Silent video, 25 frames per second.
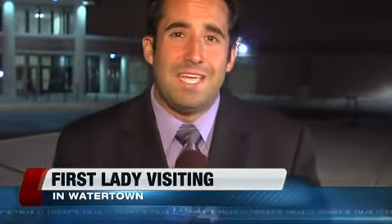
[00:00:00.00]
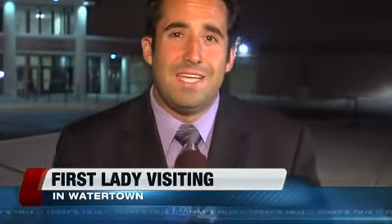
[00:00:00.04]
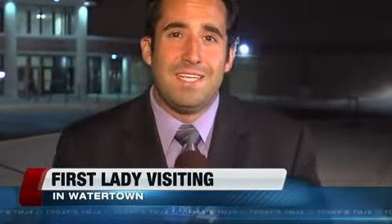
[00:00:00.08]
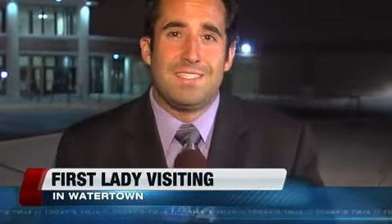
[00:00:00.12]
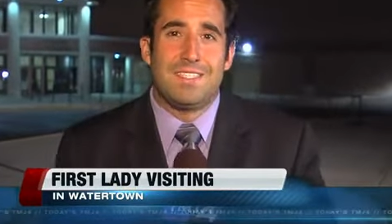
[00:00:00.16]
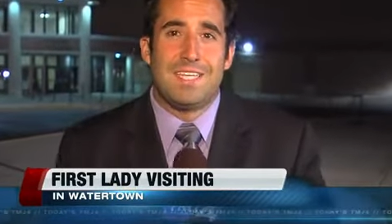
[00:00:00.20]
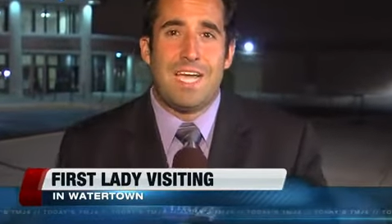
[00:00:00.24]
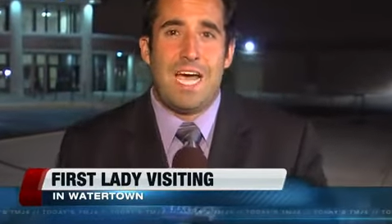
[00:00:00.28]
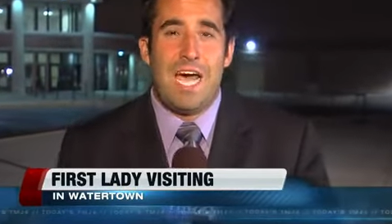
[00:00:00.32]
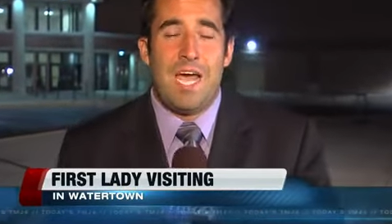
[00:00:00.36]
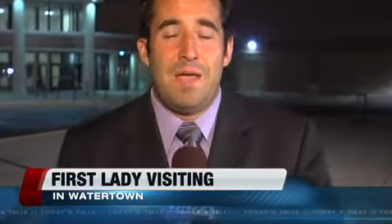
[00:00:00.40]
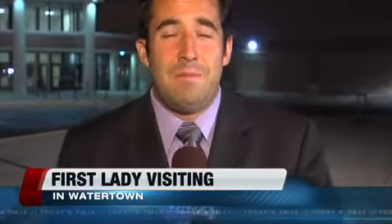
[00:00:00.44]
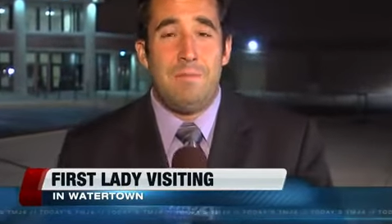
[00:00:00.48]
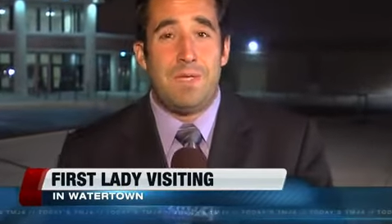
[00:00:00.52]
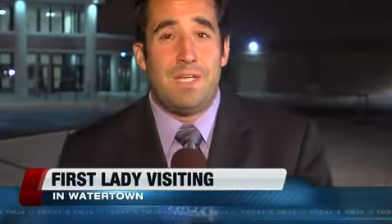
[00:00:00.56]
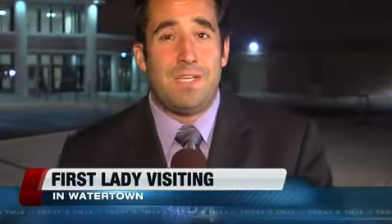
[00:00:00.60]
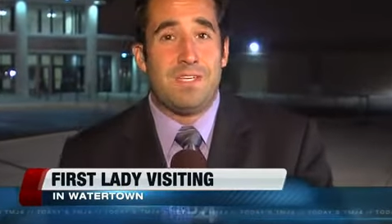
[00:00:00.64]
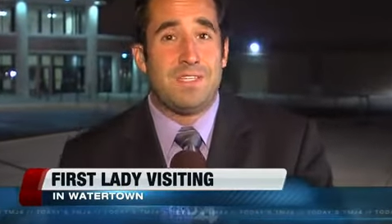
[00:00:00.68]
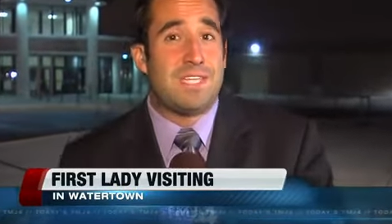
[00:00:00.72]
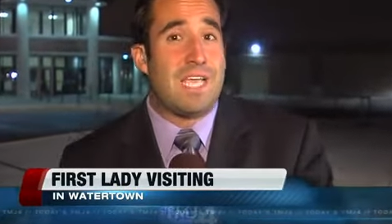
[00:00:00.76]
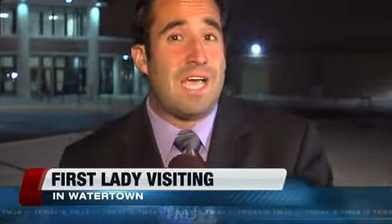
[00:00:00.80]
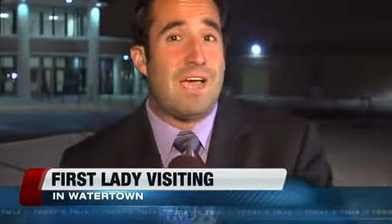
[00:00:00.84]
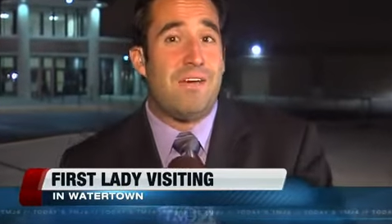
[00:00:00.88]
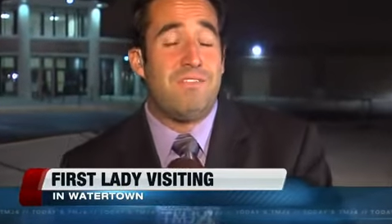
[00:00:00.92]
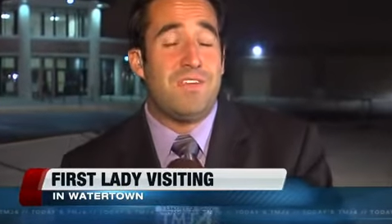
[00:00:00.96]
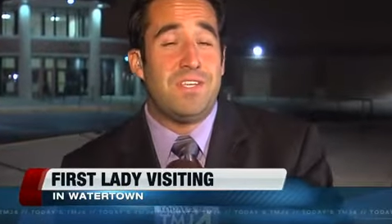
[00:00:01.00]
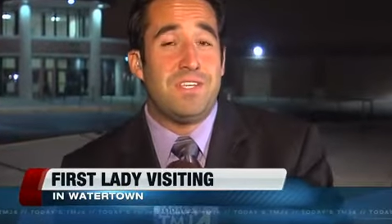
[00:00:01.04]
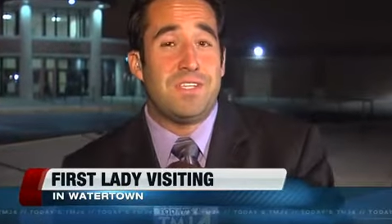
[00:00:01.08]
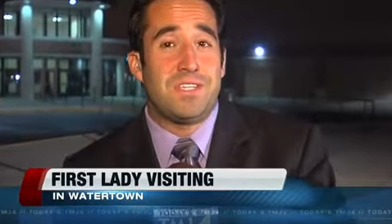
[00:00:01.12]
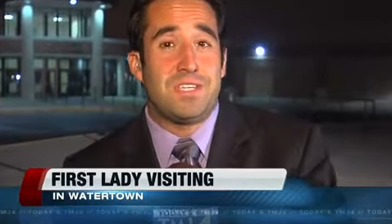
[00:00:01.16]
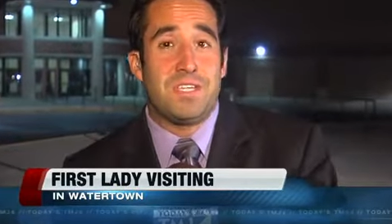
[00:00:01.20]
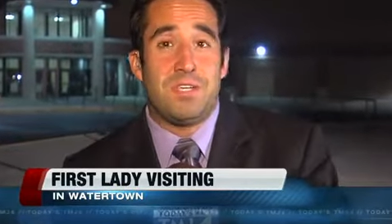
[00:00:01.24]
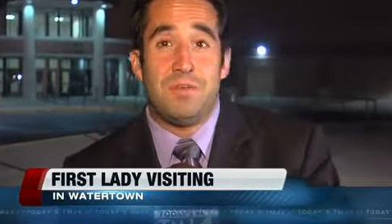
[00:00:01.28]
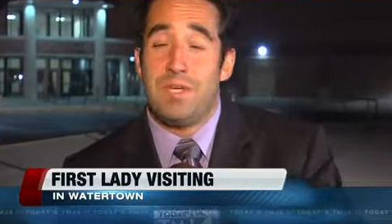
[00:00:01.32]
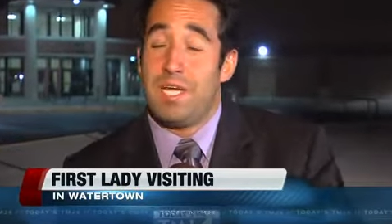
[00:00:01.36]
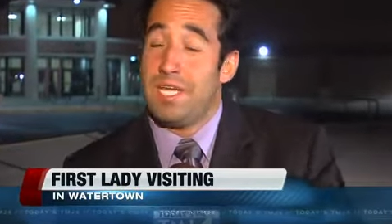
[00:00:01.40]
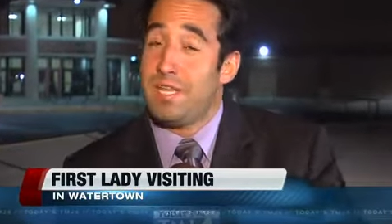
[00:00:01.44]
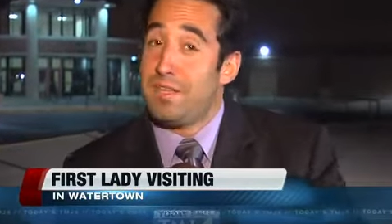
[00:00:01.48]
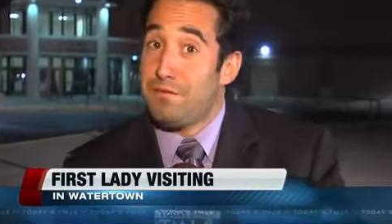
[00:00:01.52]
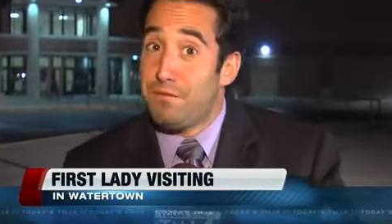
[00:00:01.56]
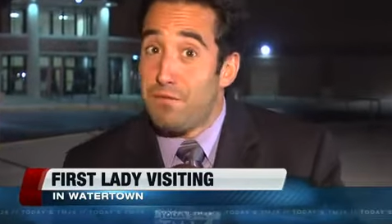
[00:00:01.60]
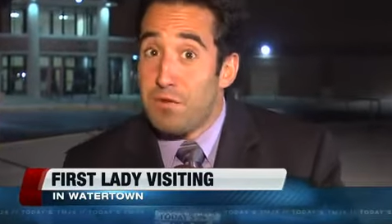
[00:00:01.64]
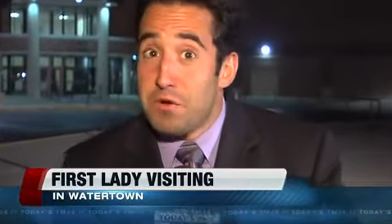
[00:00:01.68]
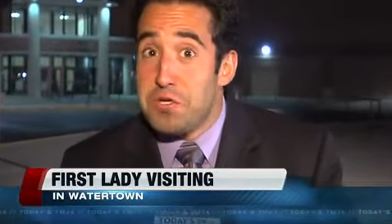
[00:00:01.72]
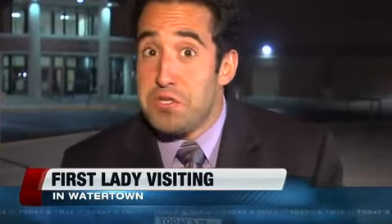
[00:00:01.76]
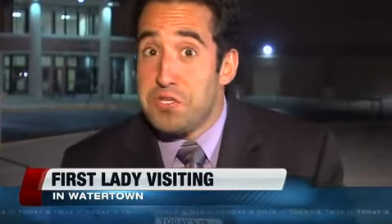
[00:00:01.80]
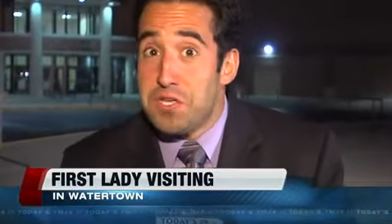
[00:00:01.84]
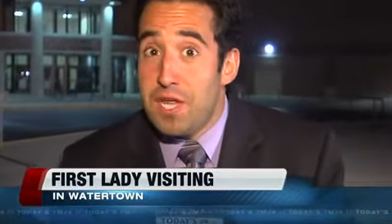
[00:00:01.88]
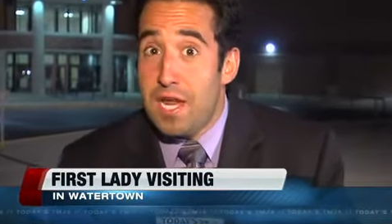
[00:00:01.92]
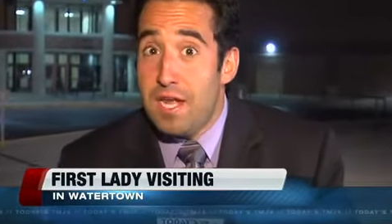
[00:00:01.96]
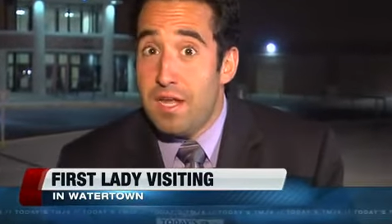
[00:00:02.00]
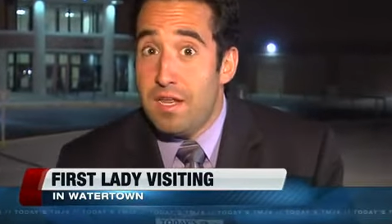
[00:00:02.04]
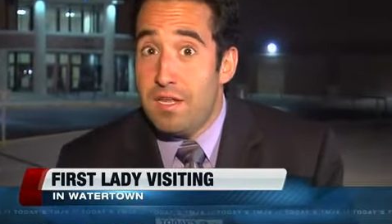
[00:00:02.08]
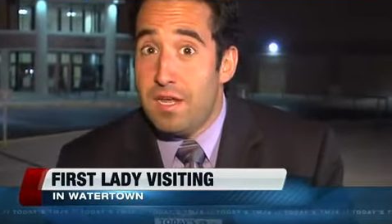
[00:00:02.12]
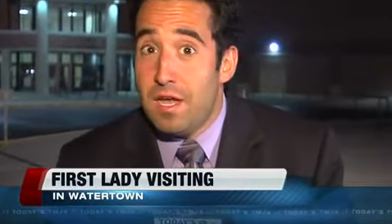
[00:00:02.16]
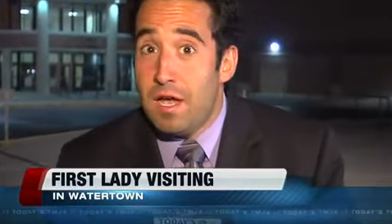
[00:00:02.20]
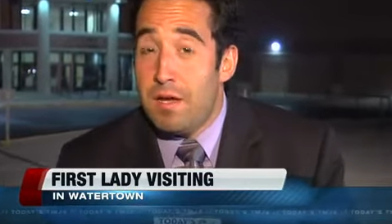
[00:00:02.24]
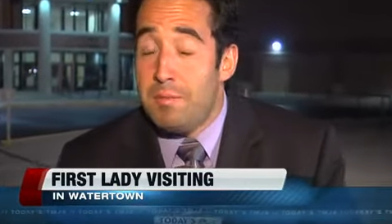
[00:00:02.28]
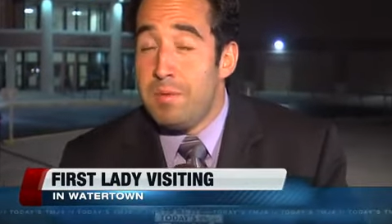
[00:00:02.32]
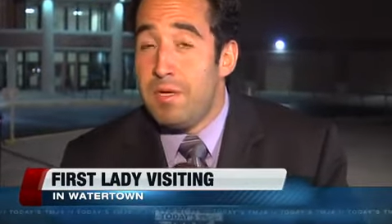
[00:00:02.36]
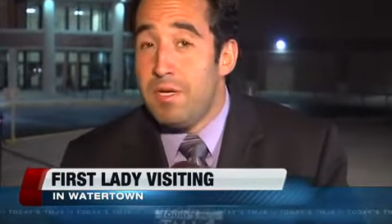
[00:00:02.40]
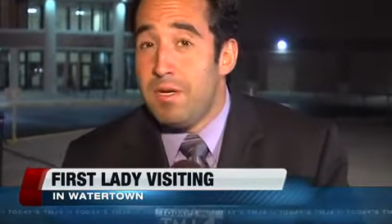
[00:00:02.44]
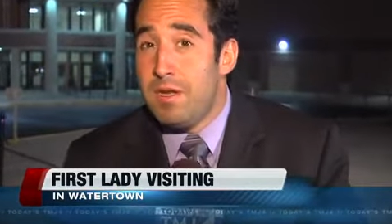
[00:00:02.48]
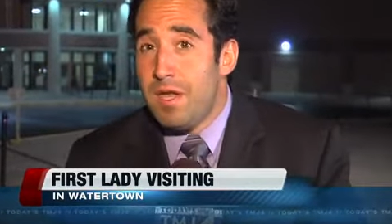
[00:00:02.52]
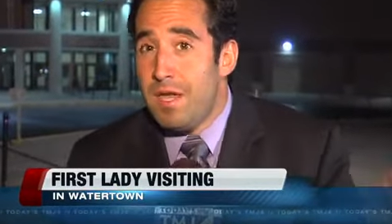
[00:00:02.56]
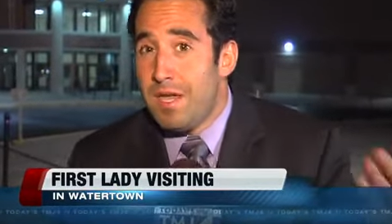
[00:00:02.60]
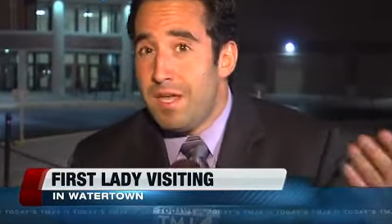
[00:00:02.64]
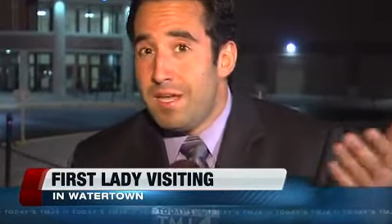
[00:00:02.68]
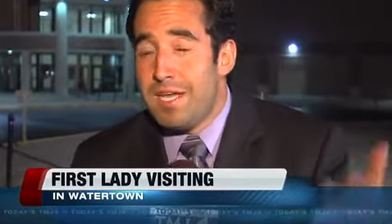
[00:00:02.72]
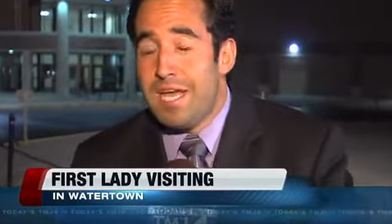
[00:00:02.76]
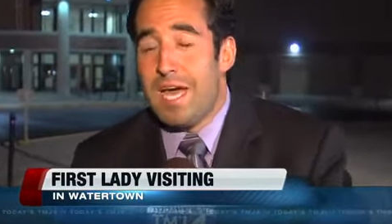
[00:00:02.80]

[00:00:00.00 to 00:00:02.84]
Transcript: in time because obviously we got the first lady coming.